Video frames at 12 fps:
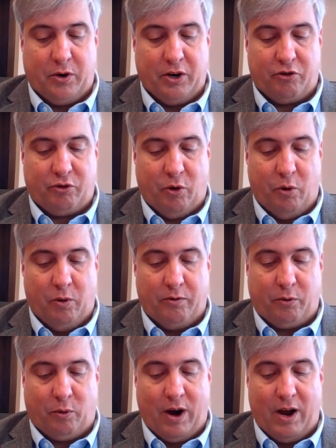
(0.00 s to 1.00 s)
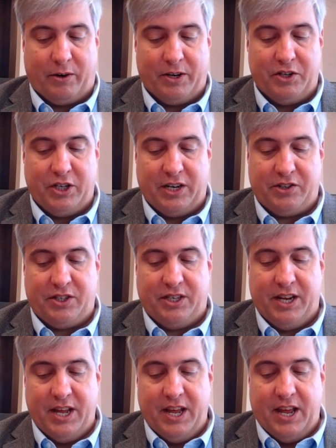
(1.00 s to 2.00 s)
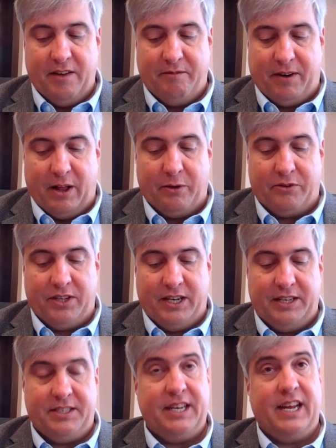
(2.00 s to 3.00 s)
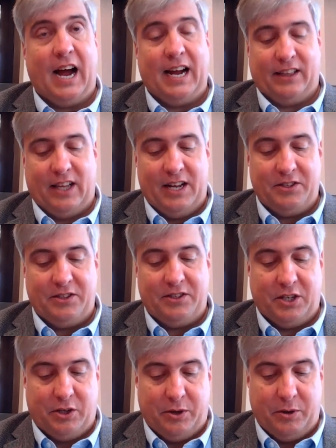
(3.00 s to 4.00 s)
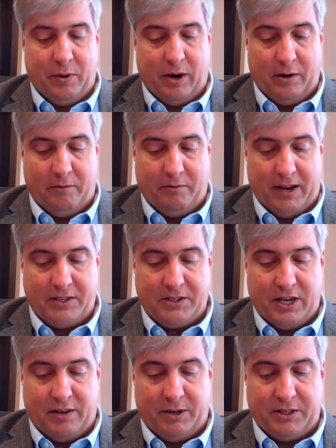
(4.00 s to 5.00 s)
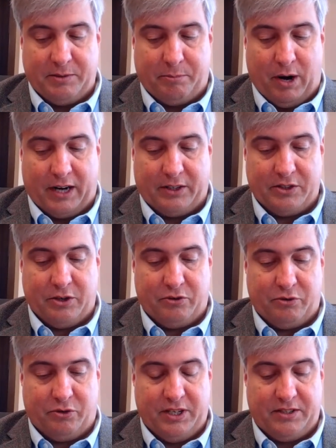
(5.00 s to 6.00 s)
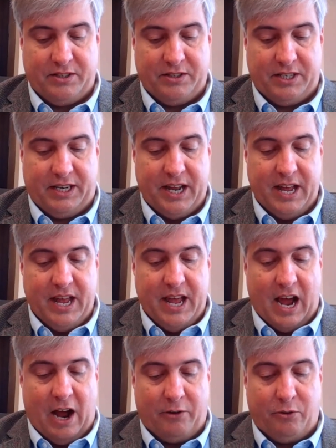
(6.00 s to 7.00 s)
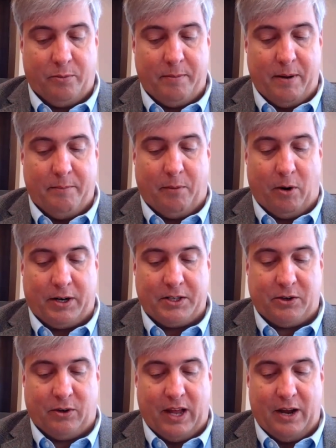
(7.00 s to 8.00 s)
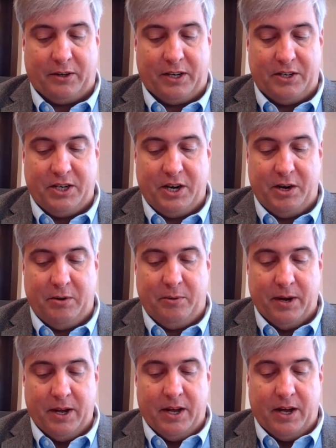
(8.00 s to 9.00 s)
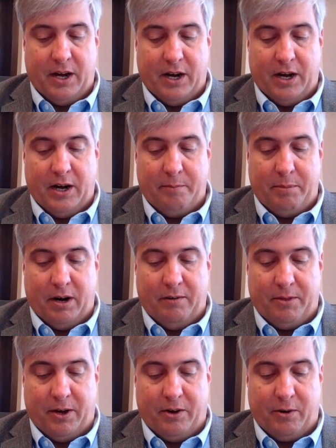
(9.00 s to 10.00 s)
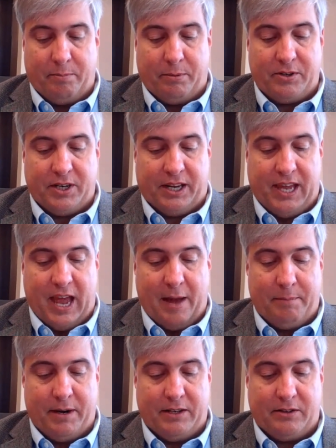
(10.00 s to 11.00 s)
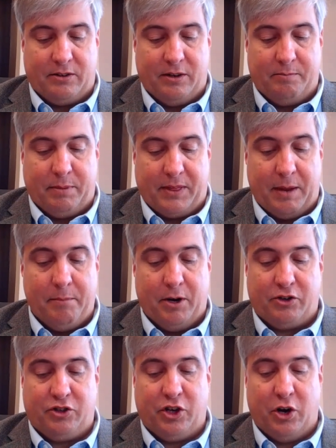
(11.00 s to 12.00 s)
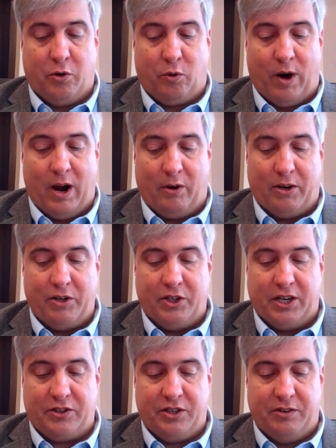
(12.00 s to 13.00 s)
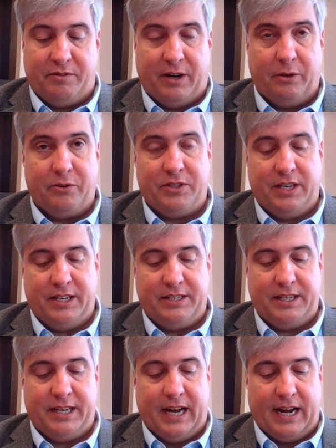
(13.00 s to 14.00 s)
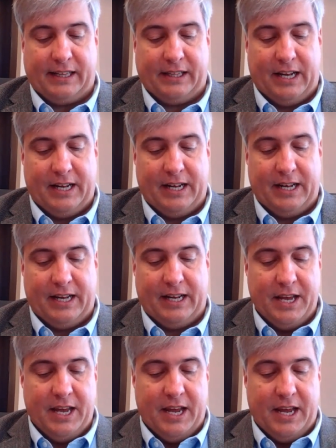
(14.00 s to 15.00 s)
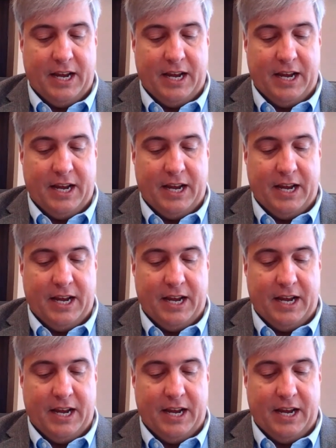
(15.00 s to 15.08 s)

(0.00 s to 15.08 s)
show control of crowd congestion and follow CDC guidelines, including wearing face coverings and practice social distancing. Outdoor markets are allowed to continue above the 100% cap, but they must show crowd congestion and follow CDC guidelines.